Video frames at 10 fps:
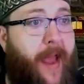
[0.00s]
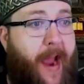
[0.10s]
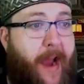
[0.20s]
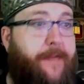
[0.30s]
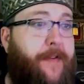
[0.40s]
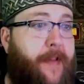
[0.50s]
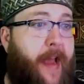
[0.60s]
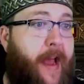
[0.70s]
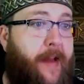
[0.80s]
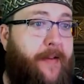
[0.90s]
After
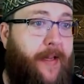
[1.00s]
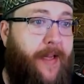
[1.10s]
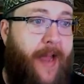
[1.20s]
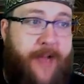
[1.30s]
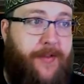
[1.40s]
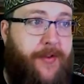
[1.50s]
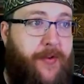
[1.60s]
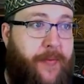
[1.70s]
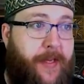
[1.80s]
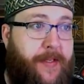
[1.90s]
that, the last
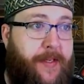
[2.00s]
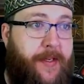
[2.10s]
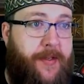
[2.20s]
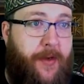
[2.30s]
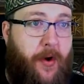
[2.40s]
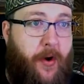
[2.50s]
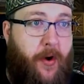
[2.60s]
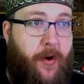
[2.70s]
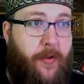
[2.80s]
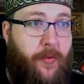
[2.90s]
two pieces
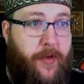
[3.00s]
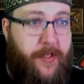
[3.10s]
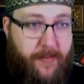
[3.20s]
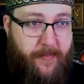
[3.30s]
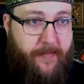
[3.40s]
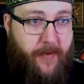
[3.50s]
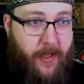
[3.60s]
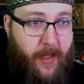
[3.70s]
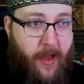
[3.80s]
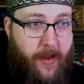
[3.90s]
are the Wisdom of
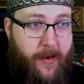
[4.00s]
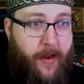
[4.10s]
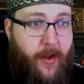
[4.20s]
Kalan,